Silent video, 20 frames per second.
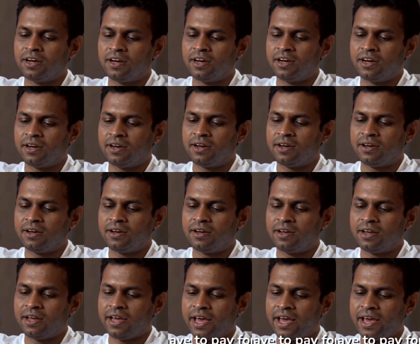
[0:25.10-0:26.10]

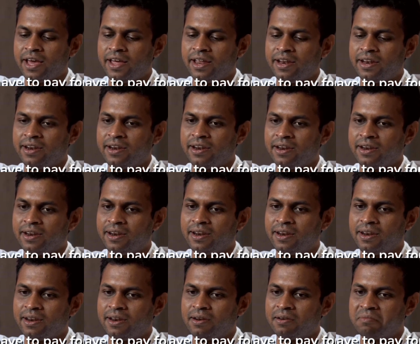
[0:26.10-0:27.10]
Uh,
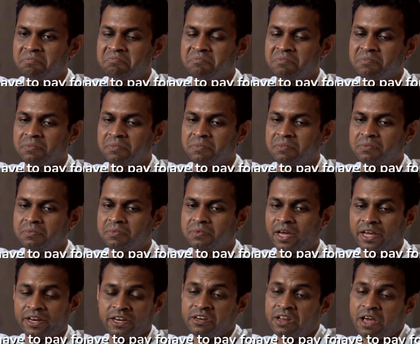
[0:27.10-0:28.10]
and
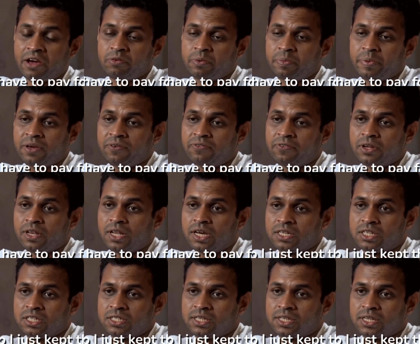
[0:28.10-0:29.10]
I didn't have to pay for
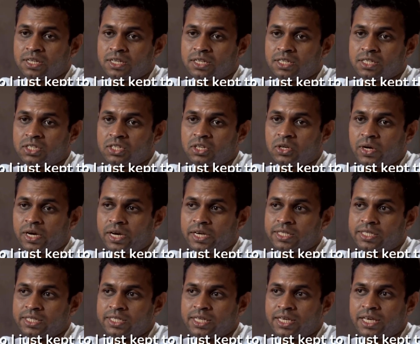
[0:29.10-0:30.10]
electricity, so I
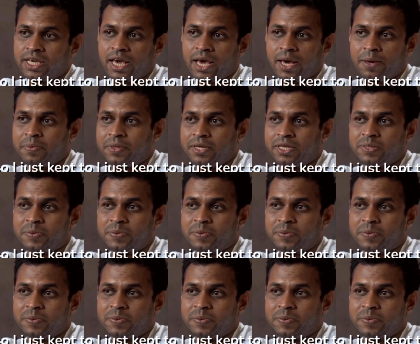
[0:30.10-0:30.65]
just kept